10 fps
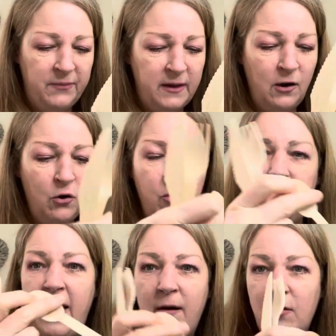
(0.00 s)
You know,
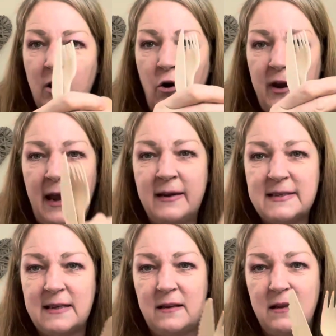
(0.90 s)
they're a lot
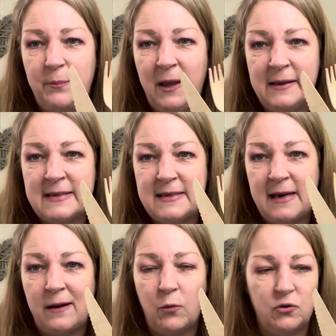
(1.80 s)
nicer than the
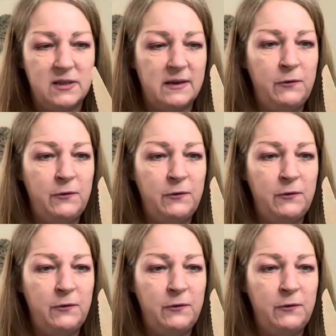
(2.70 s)
plastic ones.